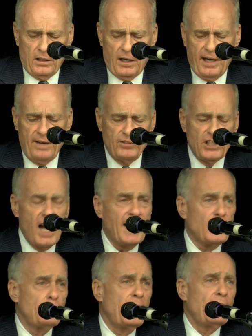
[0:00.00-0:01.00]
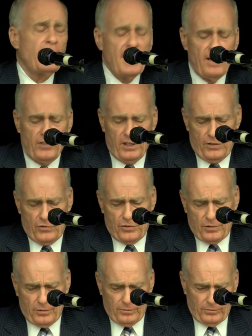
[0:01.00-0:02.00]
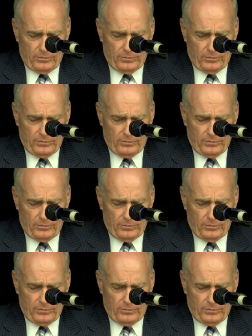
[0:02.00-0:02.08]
I have documentary evidence,